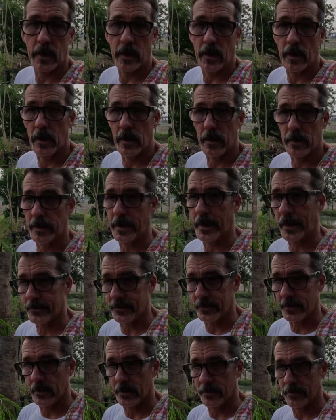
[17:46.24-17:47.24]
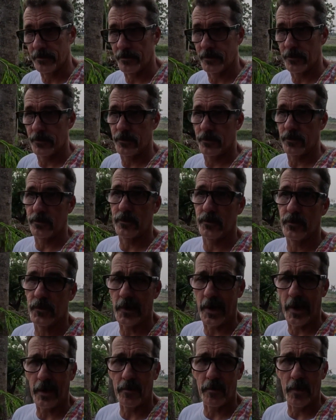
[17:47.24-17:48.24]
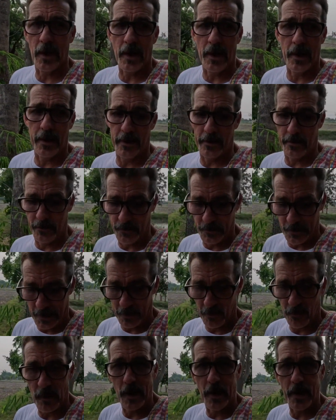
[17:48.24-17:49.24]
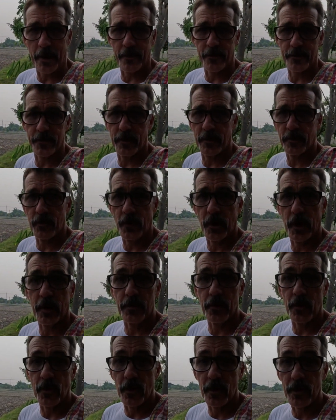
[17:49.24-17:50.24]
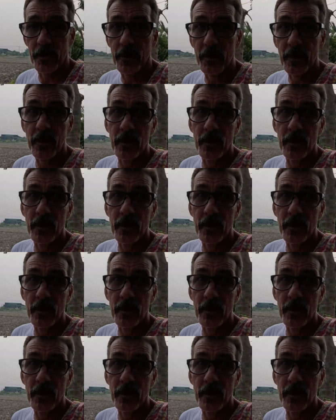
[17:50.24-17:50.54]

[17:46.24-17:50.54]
Uh, next to Chiang Mai and Chiang Rai or something way up north.